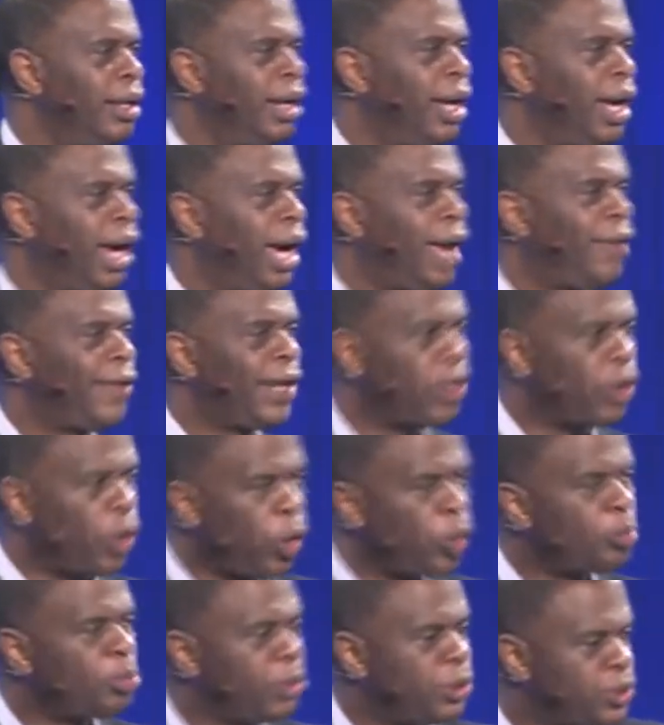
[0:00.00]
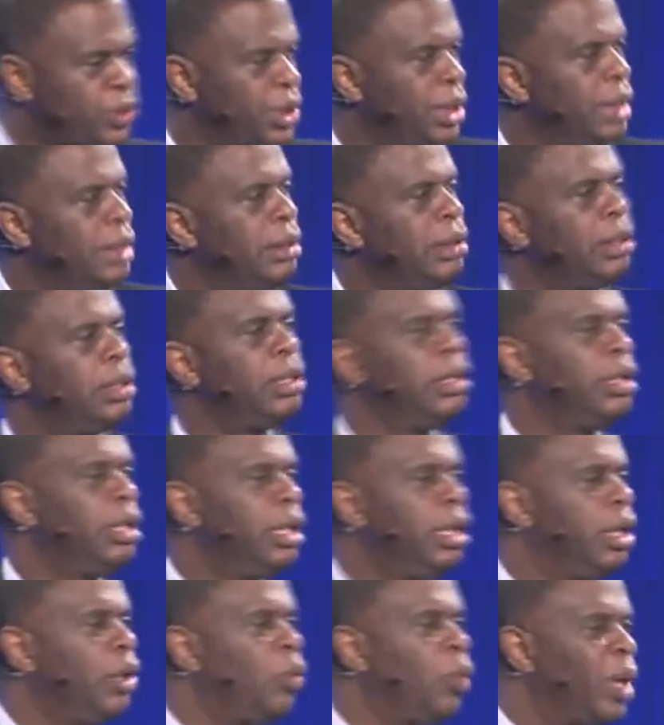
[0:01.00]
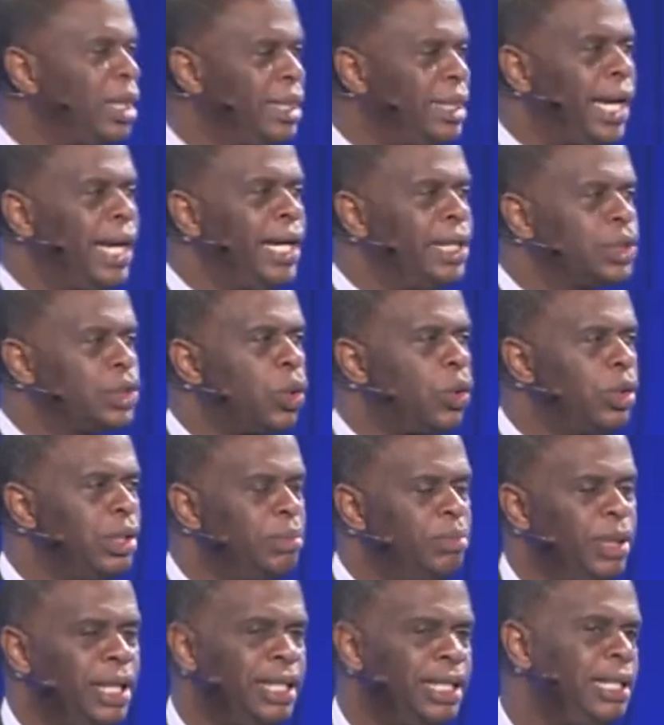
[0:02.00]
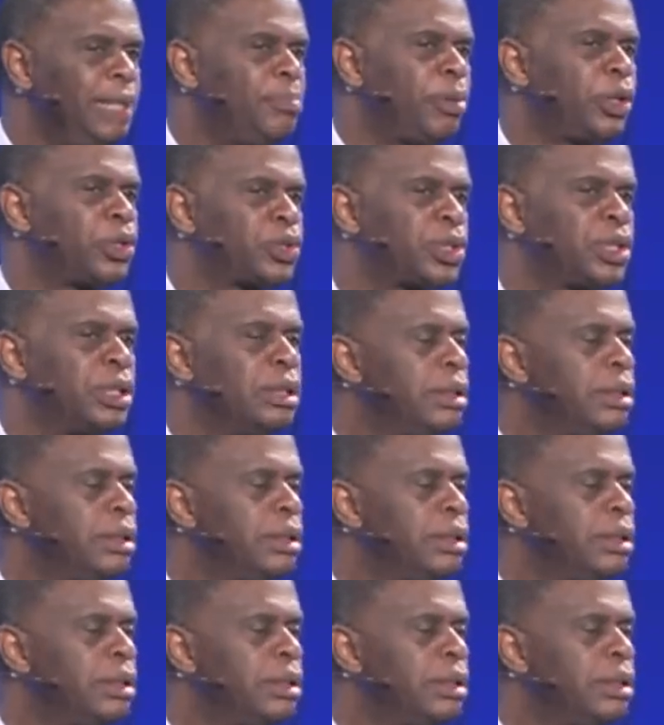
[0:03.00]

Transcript: And that old person one day is going to be the person.